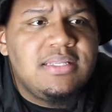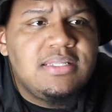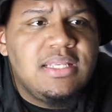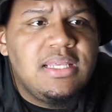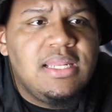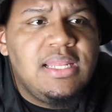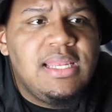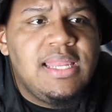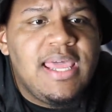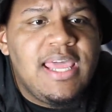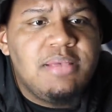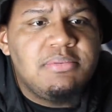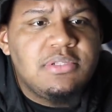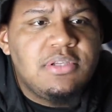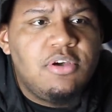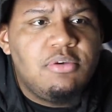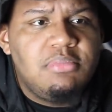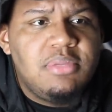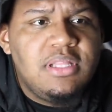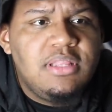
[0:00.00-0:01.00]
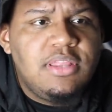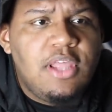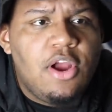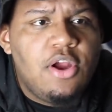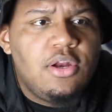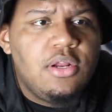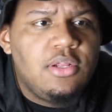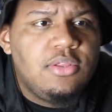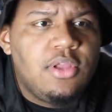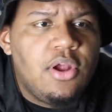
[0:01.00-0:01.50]
And CD Lamb's gonna be
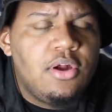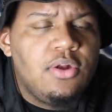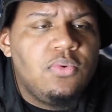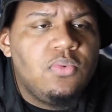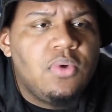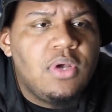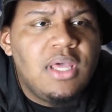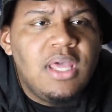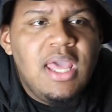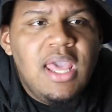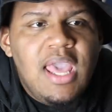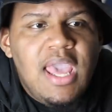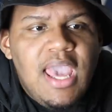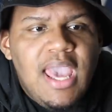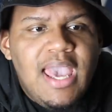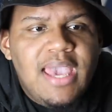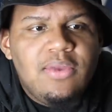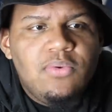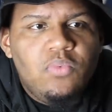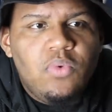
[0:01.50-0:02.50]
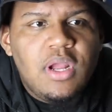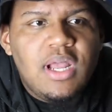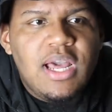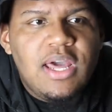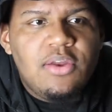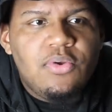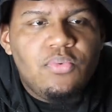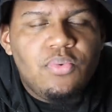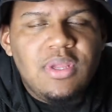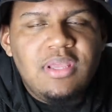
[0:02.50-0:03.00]
30 or 31. And we're
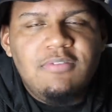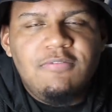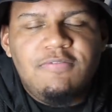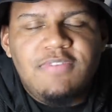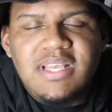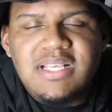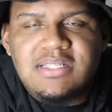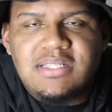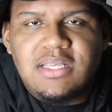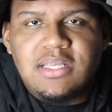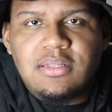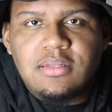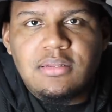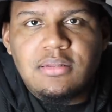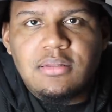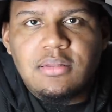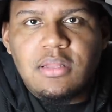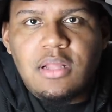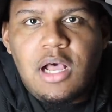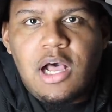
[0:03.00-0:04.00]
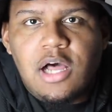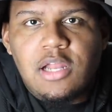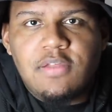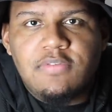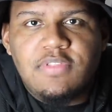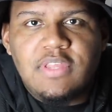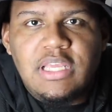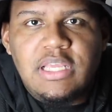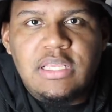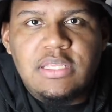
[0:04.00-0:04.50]
gonna revisit all
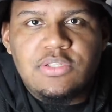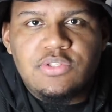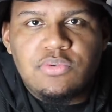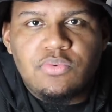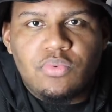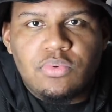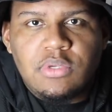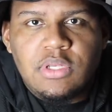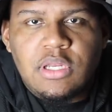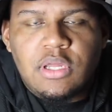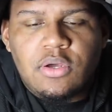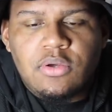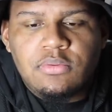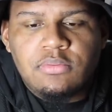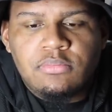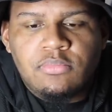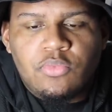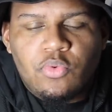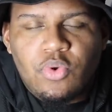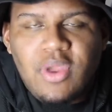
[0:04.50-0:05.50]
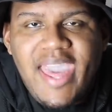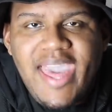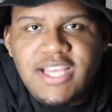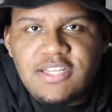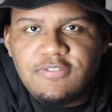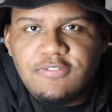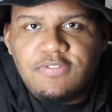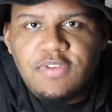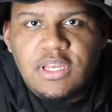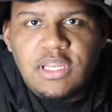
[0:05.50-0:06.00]
of these, you know,
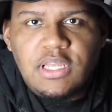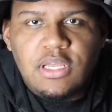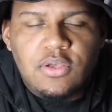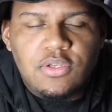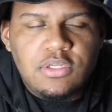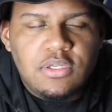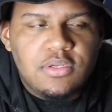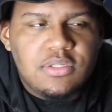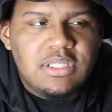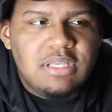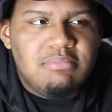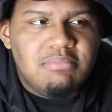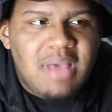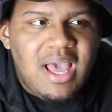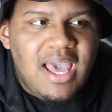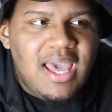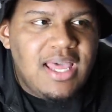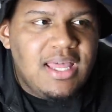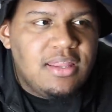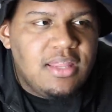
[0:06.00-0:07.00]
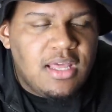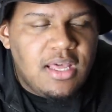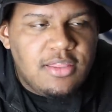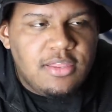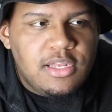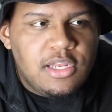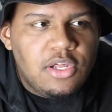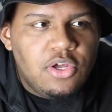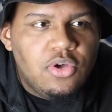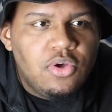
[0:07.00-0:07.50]
reaction videos. You're gonna see mine, the
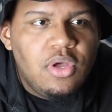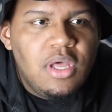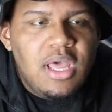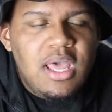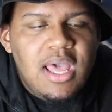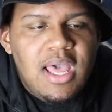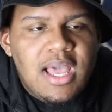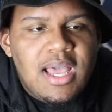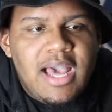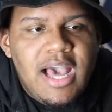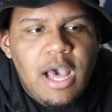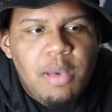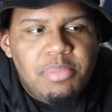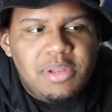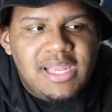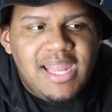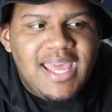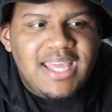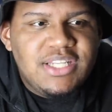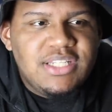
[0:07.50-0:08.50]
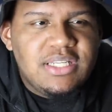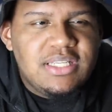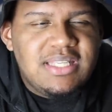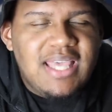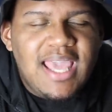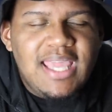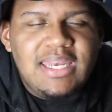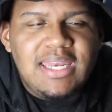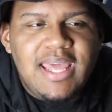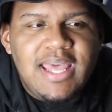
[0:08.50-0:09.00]
other little
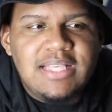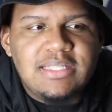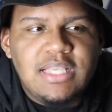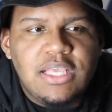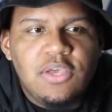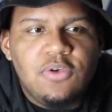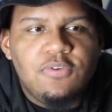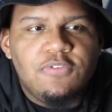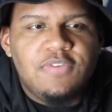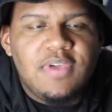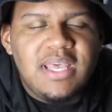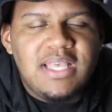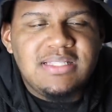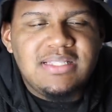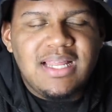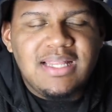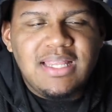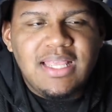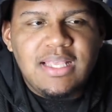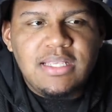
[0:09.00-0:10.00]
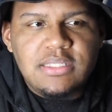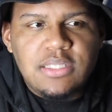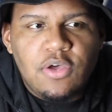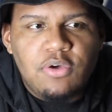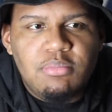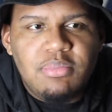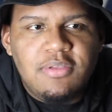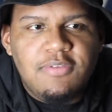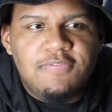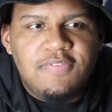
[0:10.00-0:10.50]
compilations, hating as Eagle fans. And I think it's
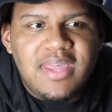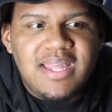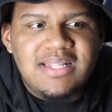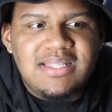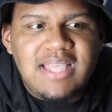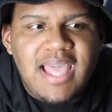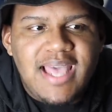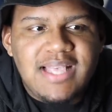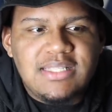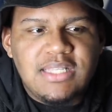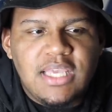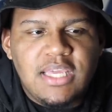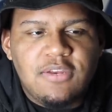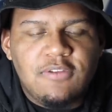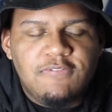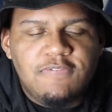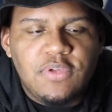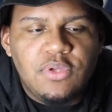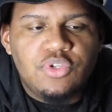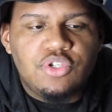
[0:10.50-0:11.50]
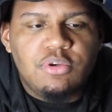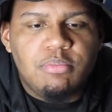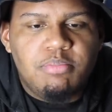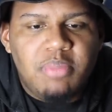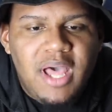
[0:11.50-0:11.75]
gonna be fantastic in the future.